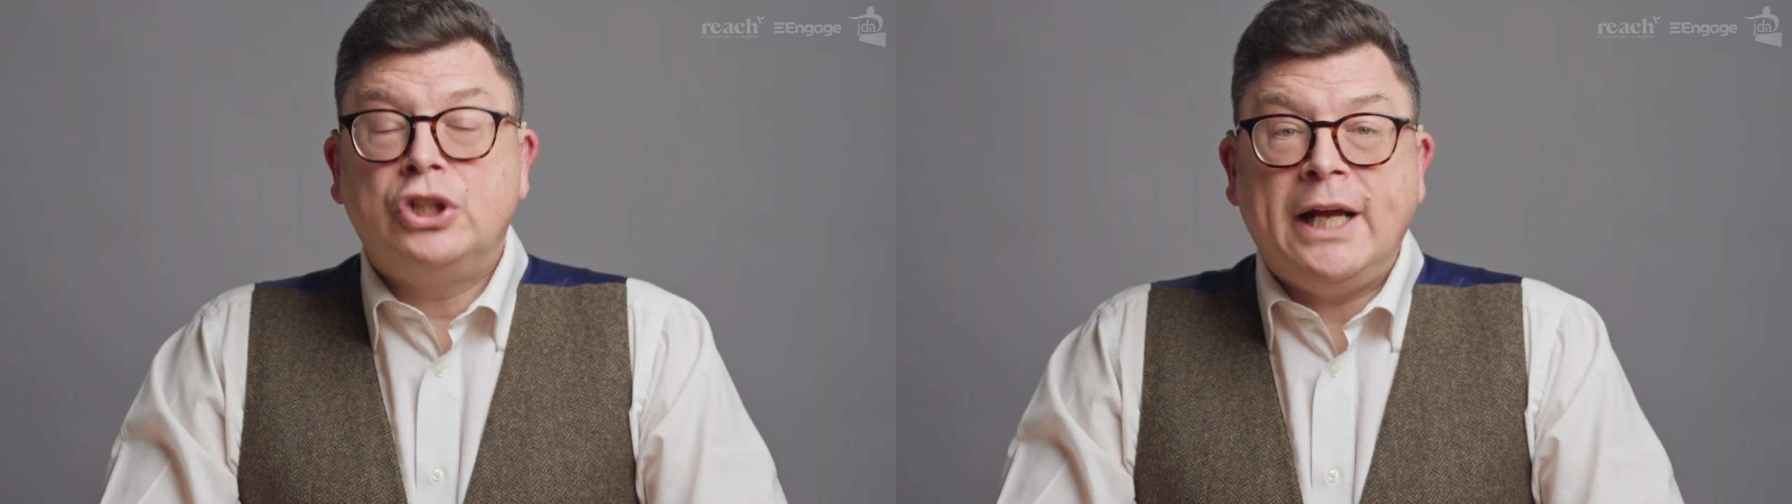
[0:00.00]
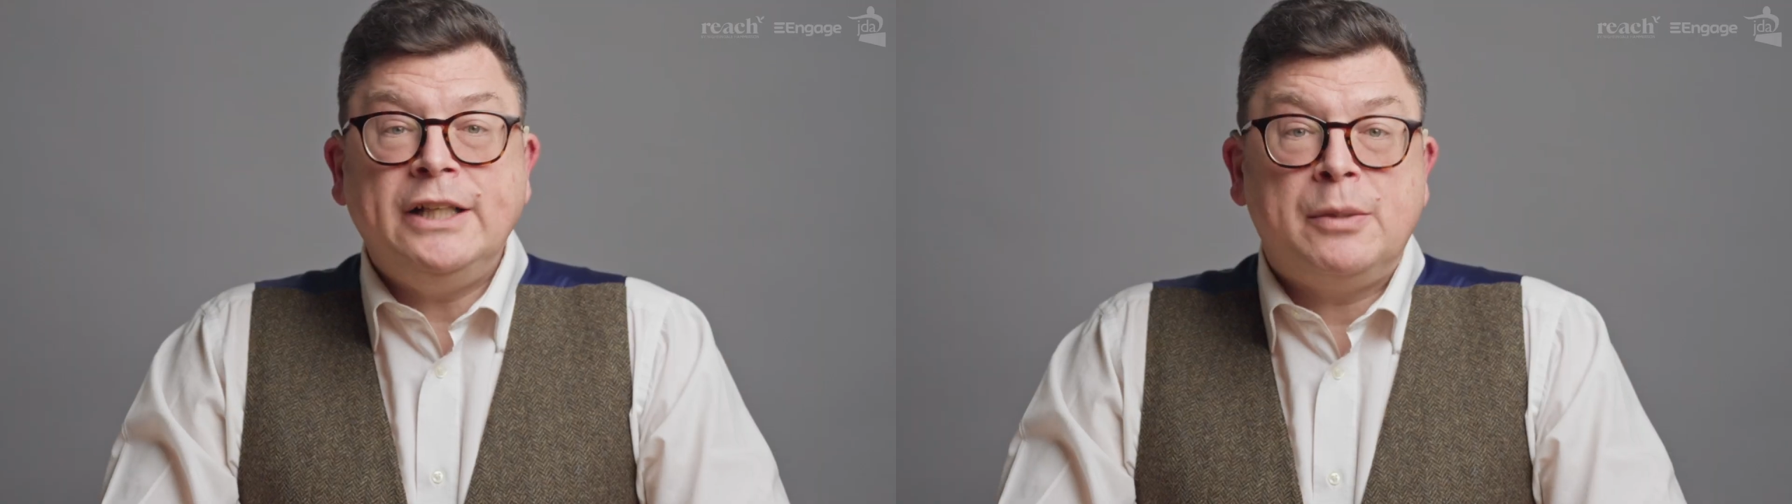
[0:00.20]

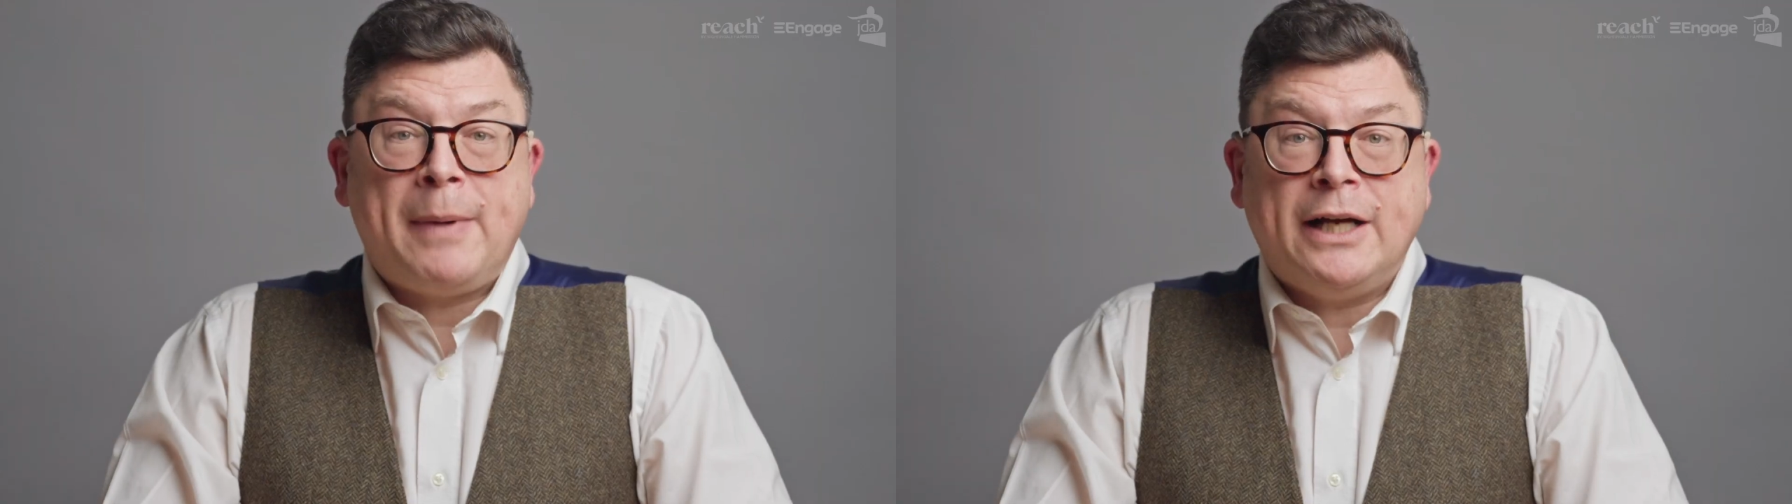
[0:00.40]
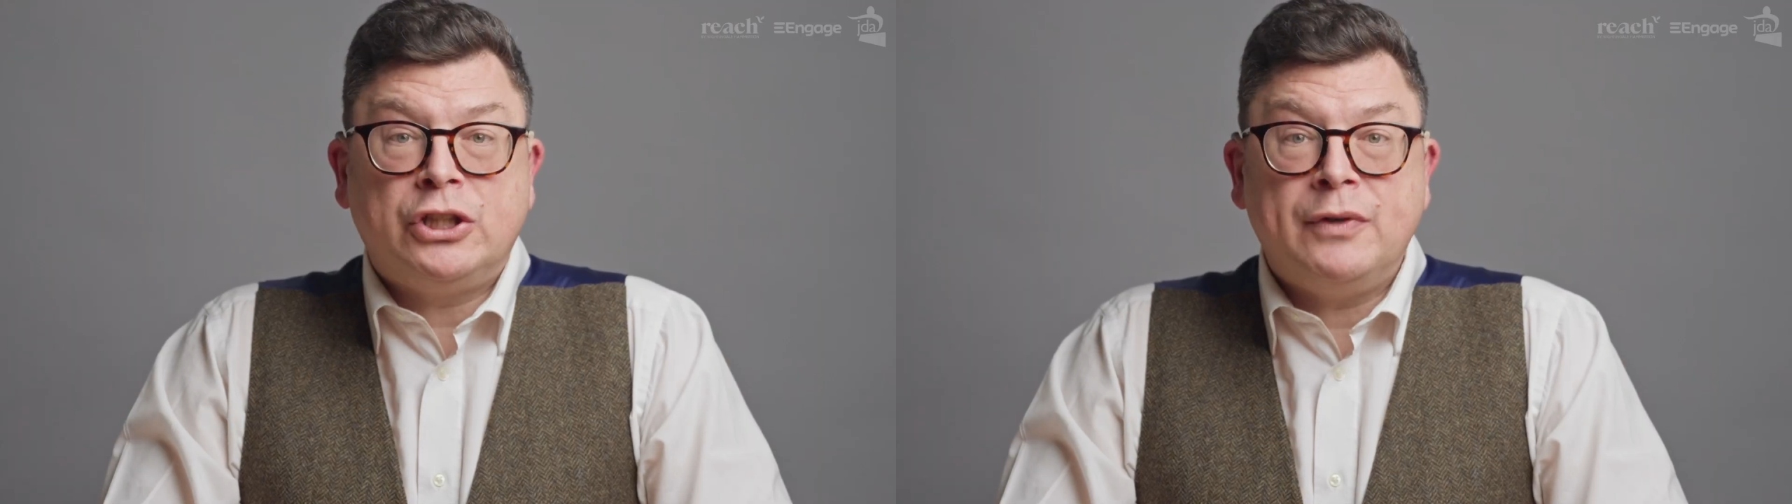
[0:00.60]
change the
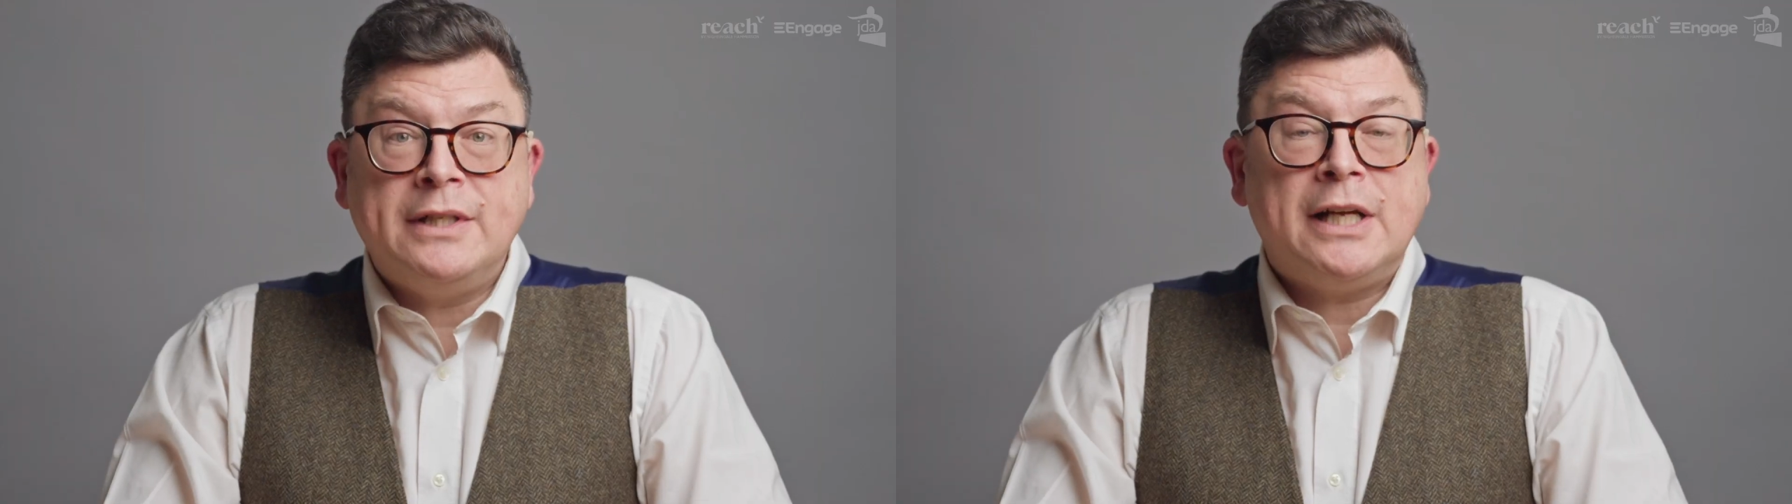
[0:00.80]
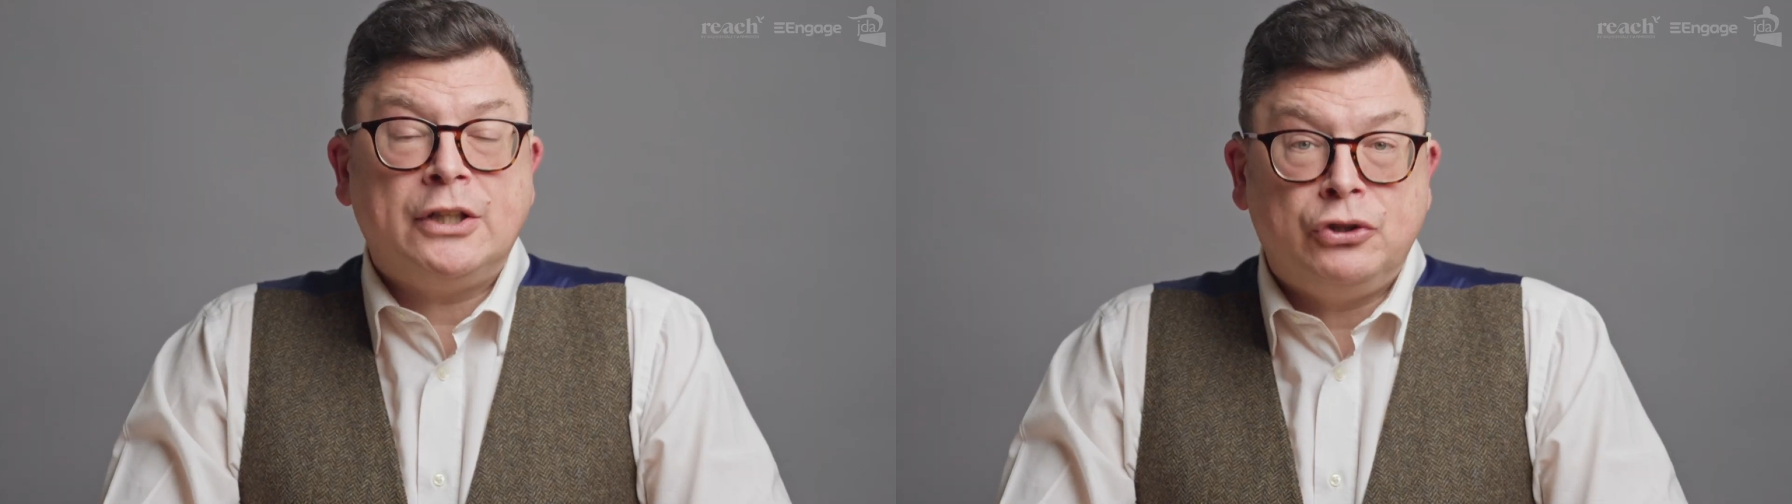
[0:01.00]

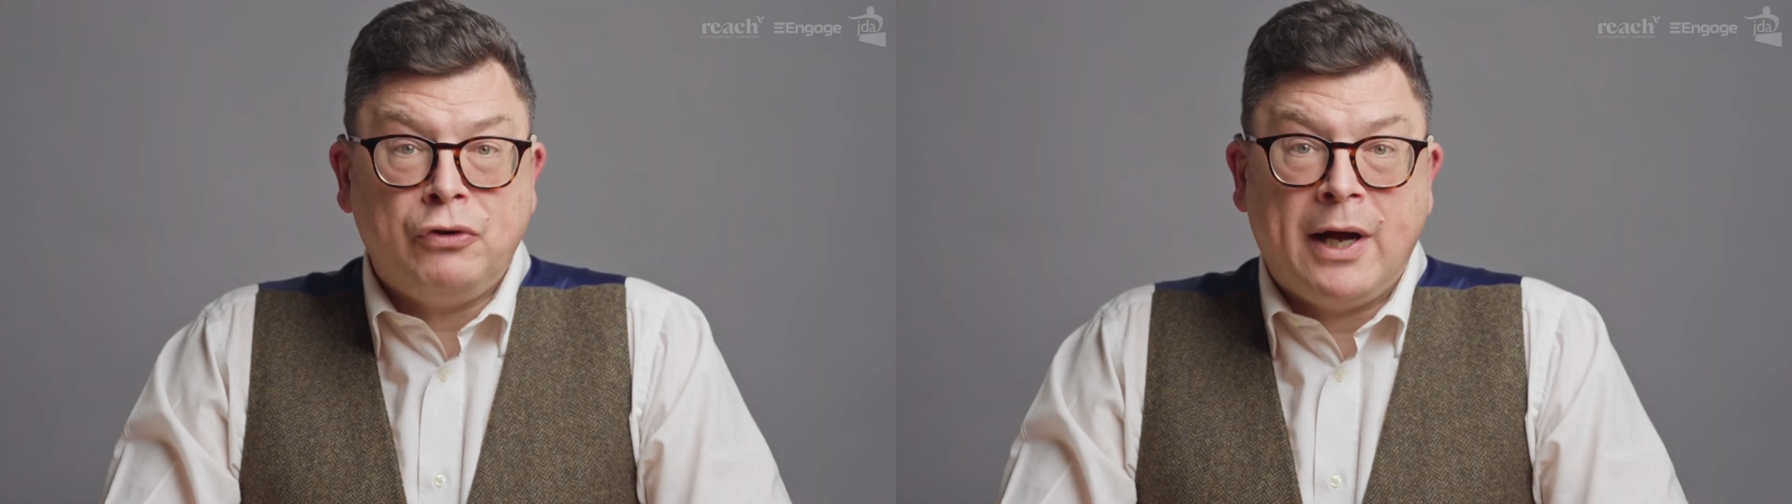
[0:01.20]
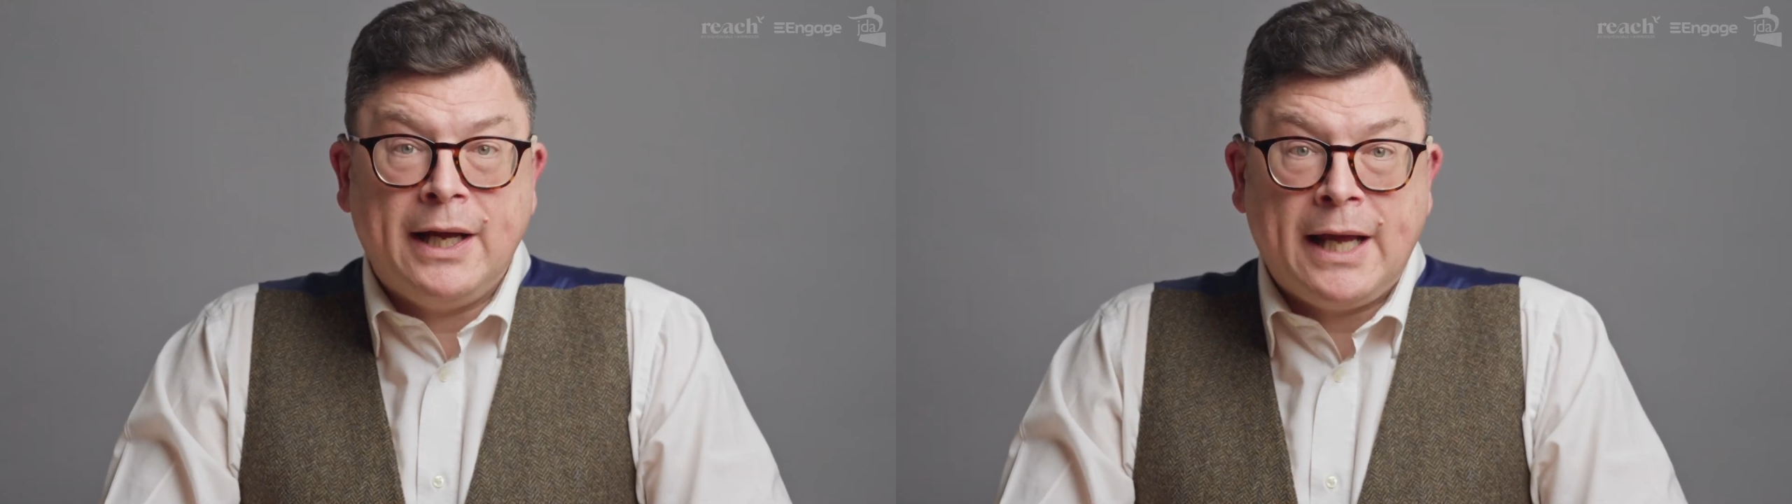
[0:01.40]
batteries and
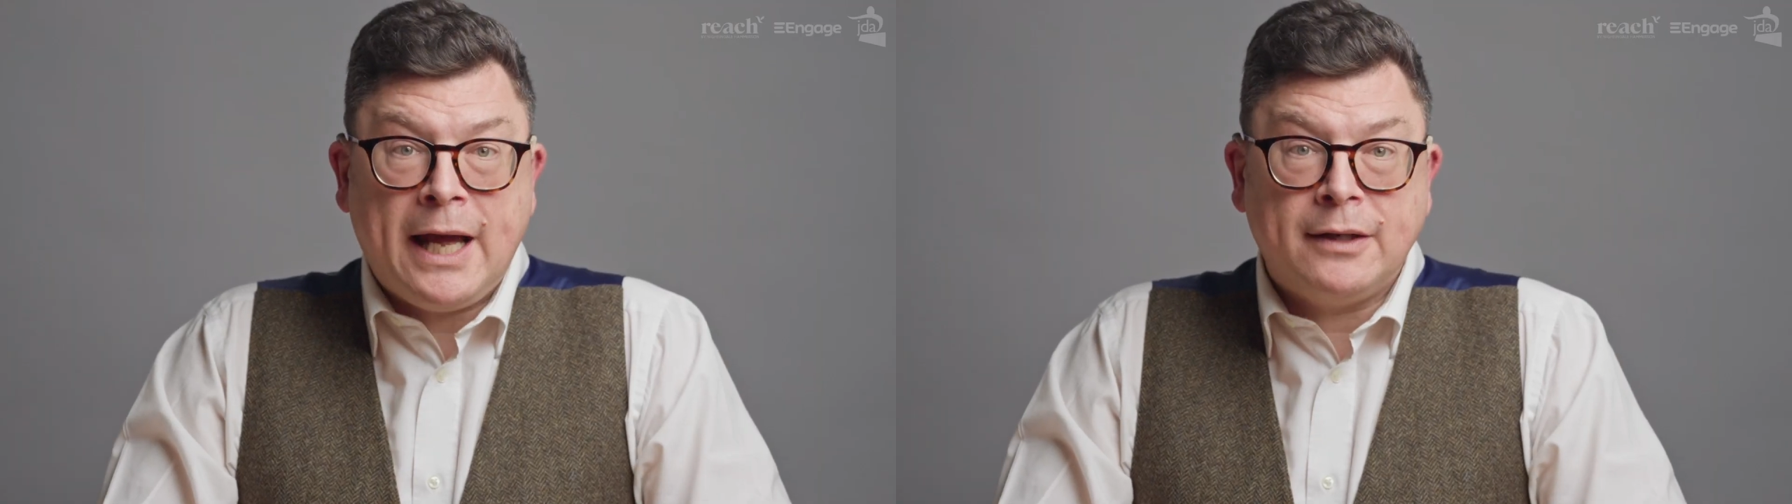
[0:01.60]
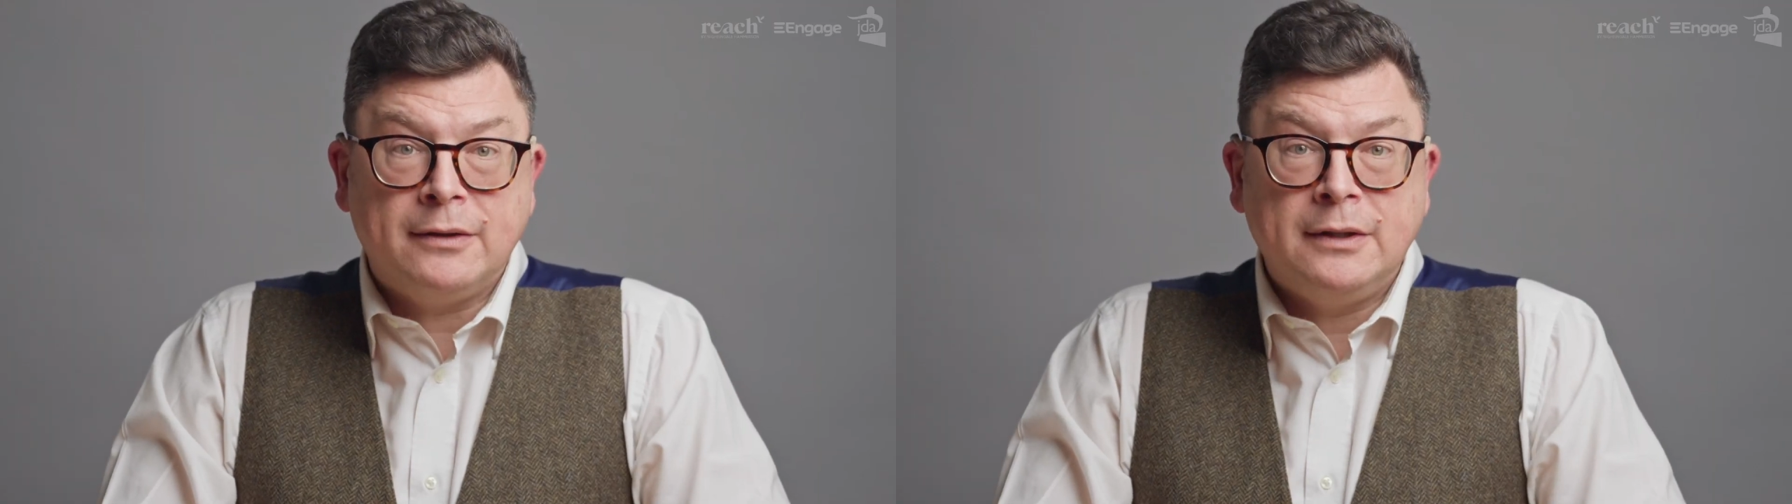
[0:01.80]
try
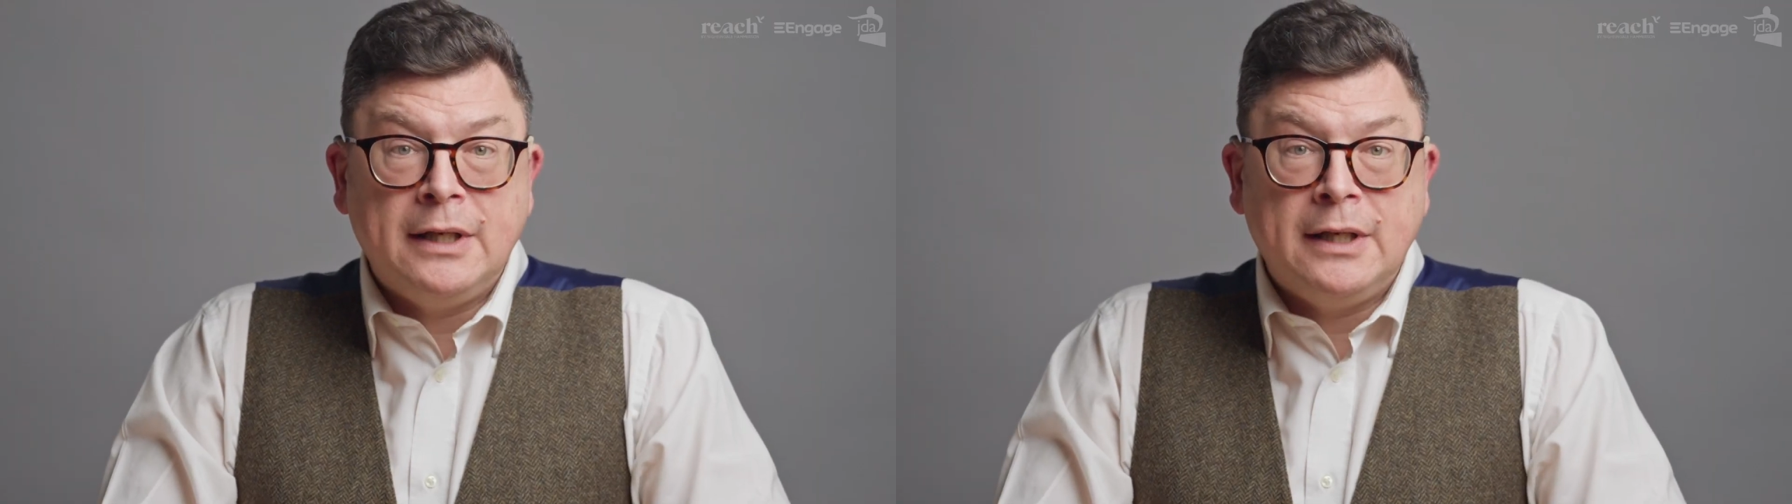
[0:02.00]
again.